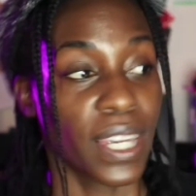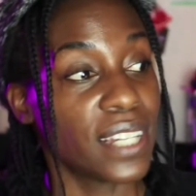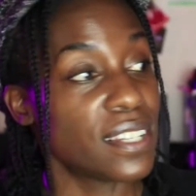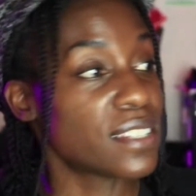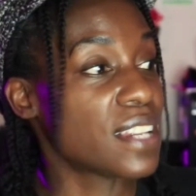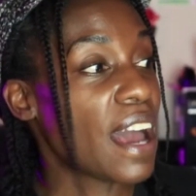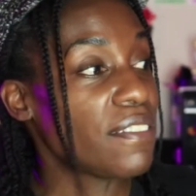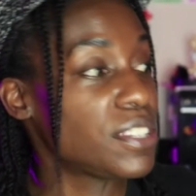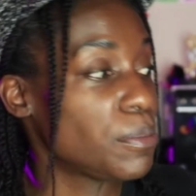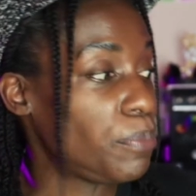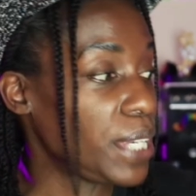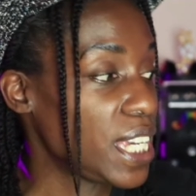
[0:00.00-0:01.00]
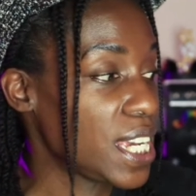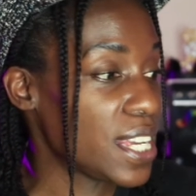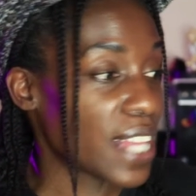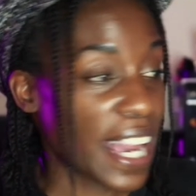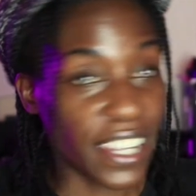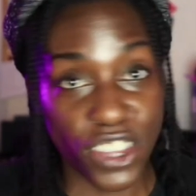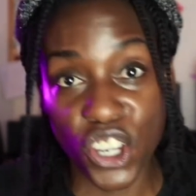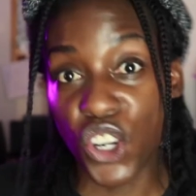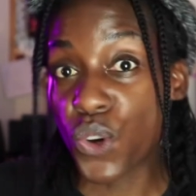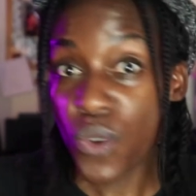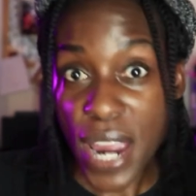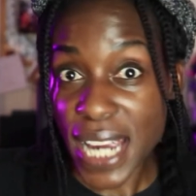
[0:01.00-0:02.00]
It doesn't have to be like the
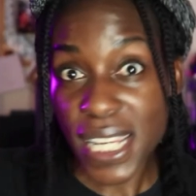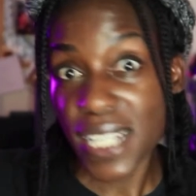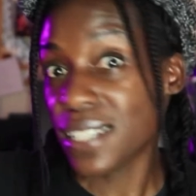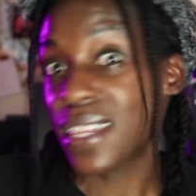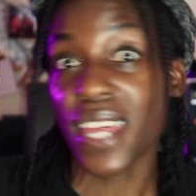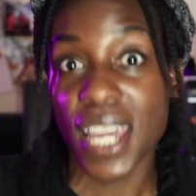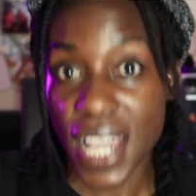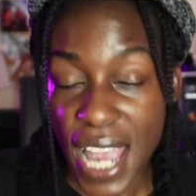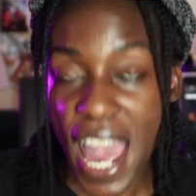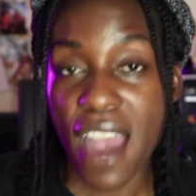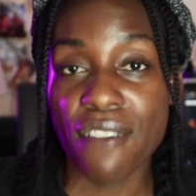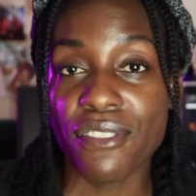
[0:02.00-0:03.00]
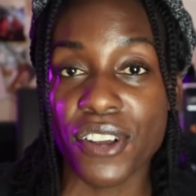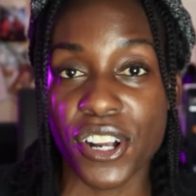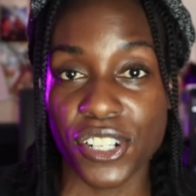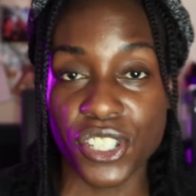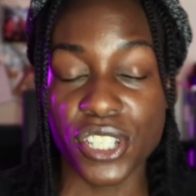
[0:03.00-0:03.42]
greatest thing ever.